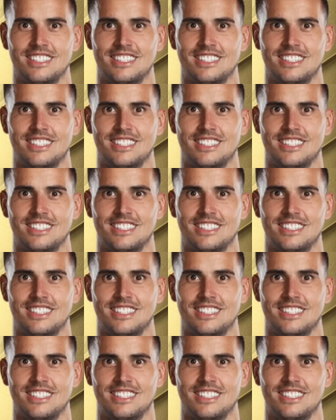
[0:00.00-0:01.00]

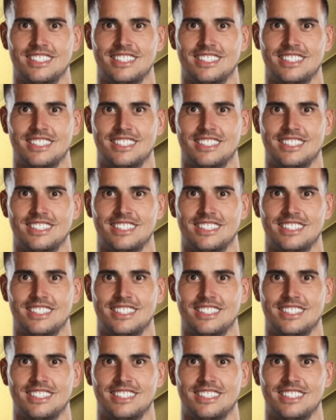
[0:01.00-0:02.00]

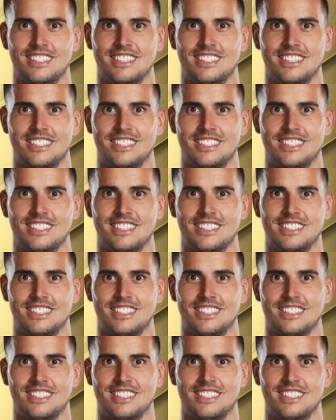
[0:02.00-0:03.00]

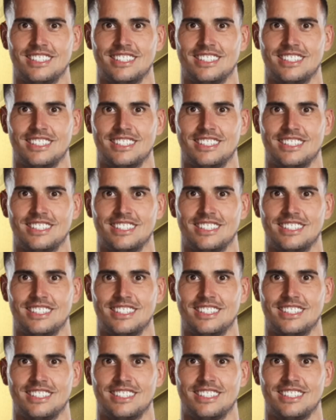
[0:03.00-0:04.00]

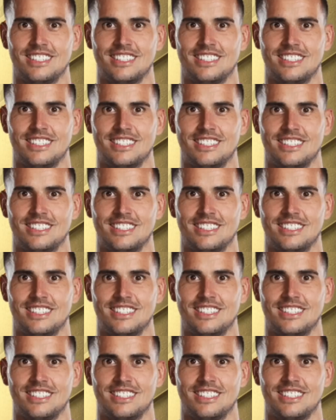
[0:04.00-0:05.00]

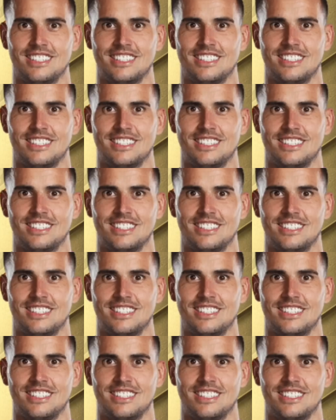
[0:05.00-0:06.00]

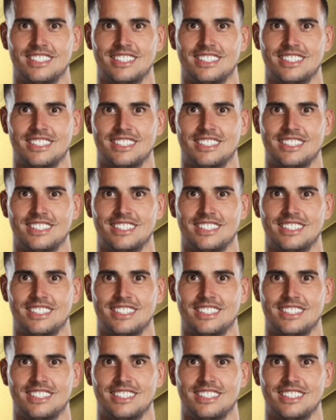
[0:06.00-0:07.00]

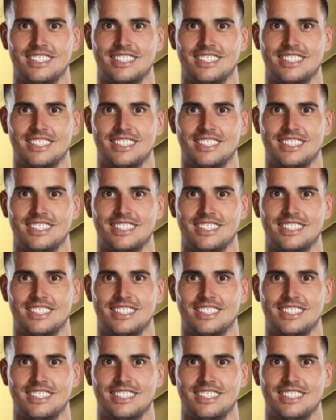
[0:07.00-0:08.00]
This person isn't speaking.